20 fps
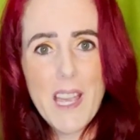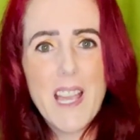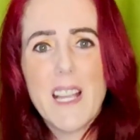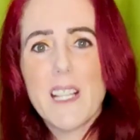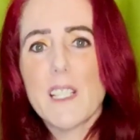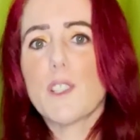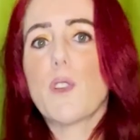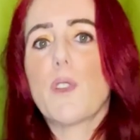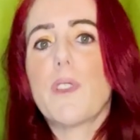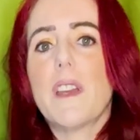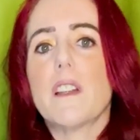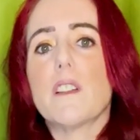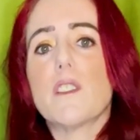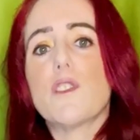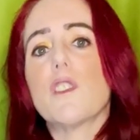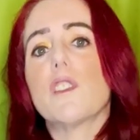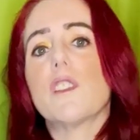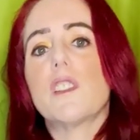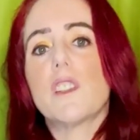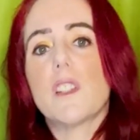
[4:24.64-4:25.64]
So there's
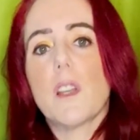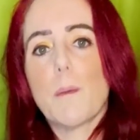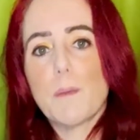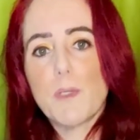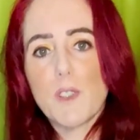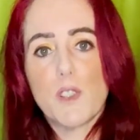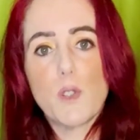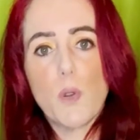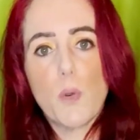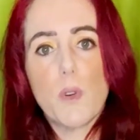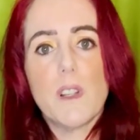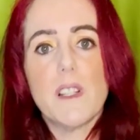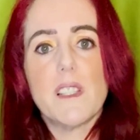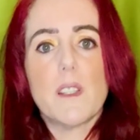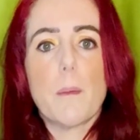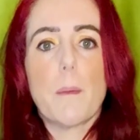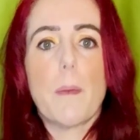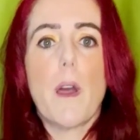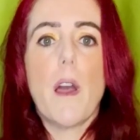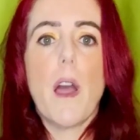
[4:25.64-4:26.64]
just some stories
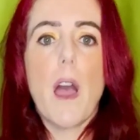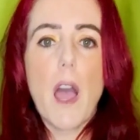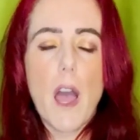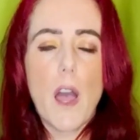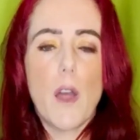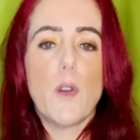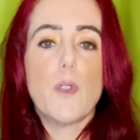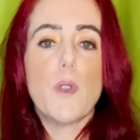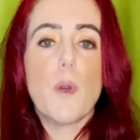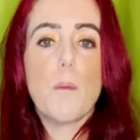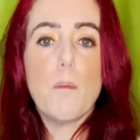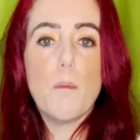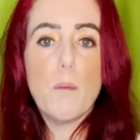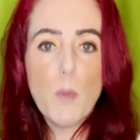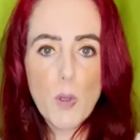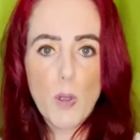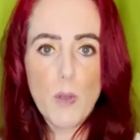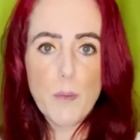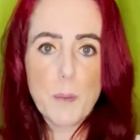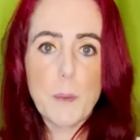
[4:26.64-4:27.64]
about how the
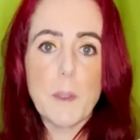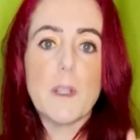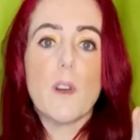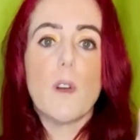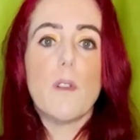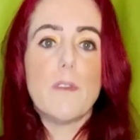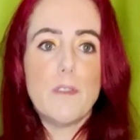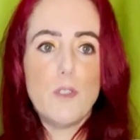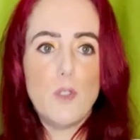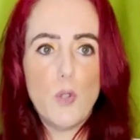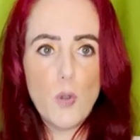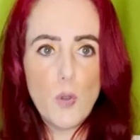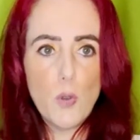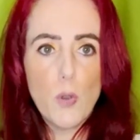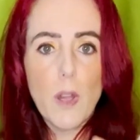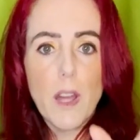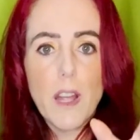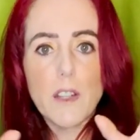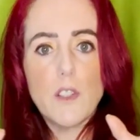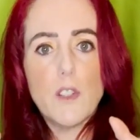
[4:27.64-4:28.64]
movement of you
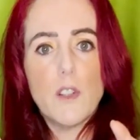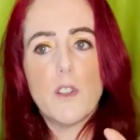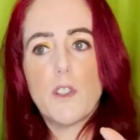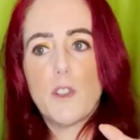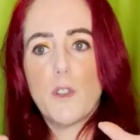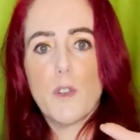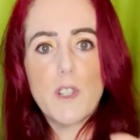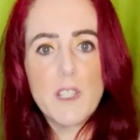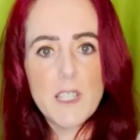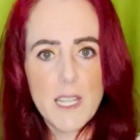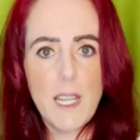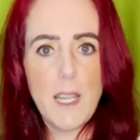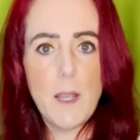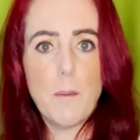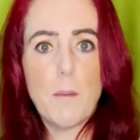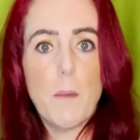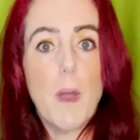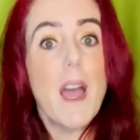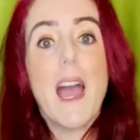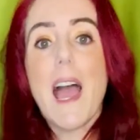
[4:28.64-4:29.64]
and your
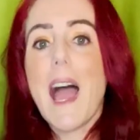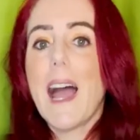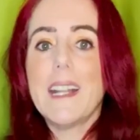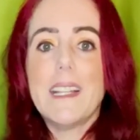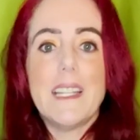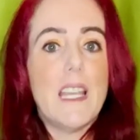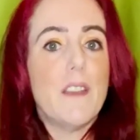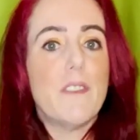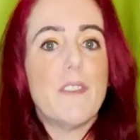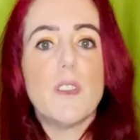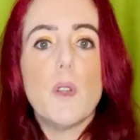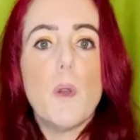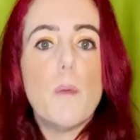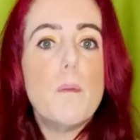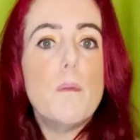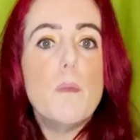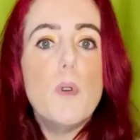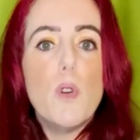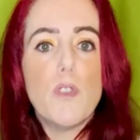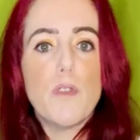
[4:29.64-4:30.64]
team, and even the
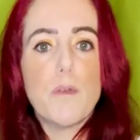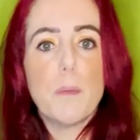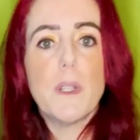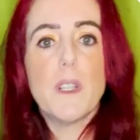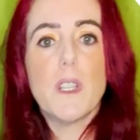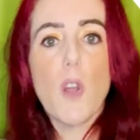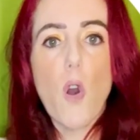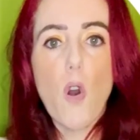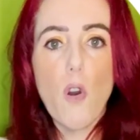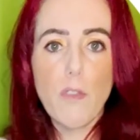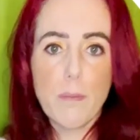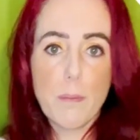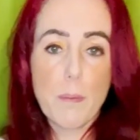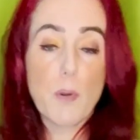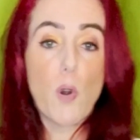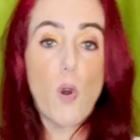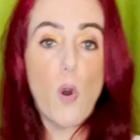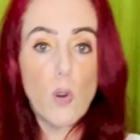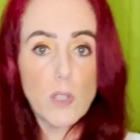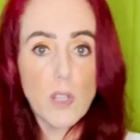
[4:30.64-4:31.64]
movement of
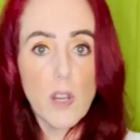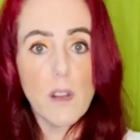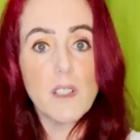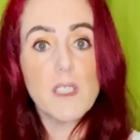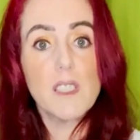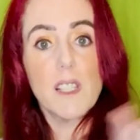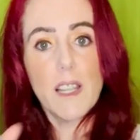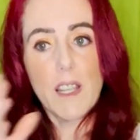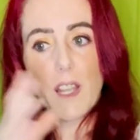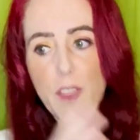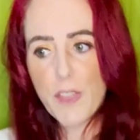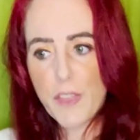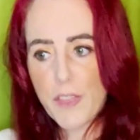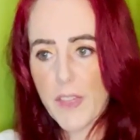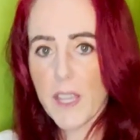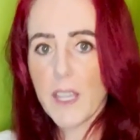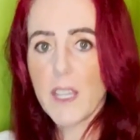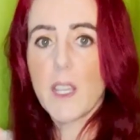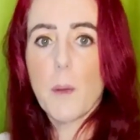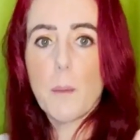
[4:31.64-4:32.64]
products, like
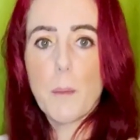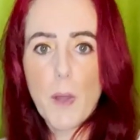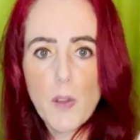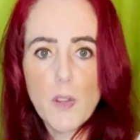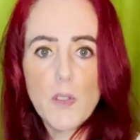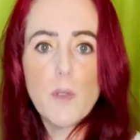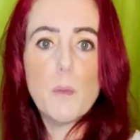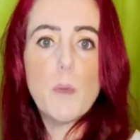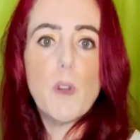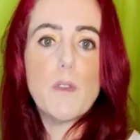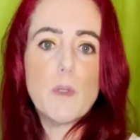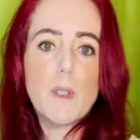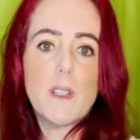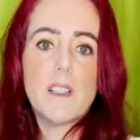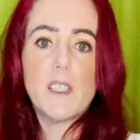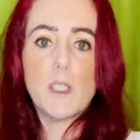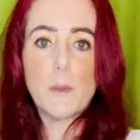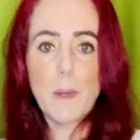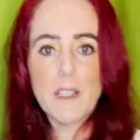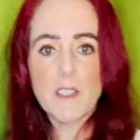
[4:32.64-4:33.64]
think about the movement of the
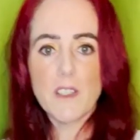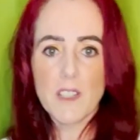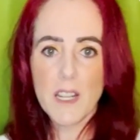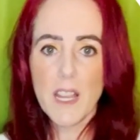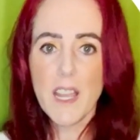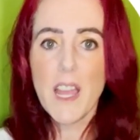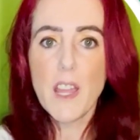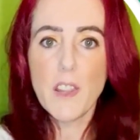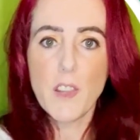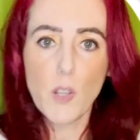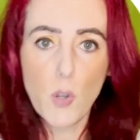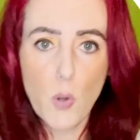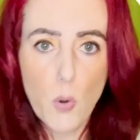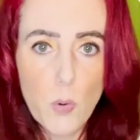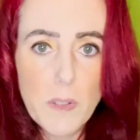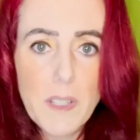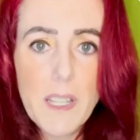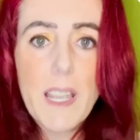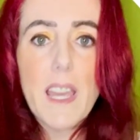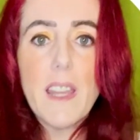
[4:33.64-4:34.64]
dispensary, they're going
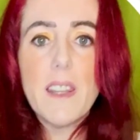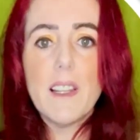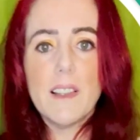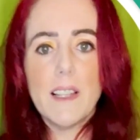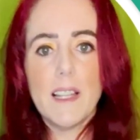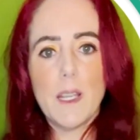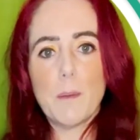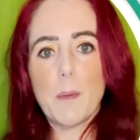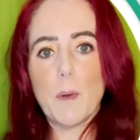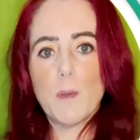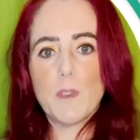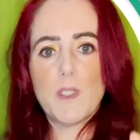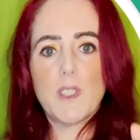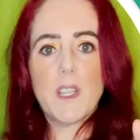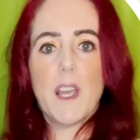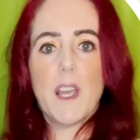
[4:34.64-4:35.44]
to get the labels,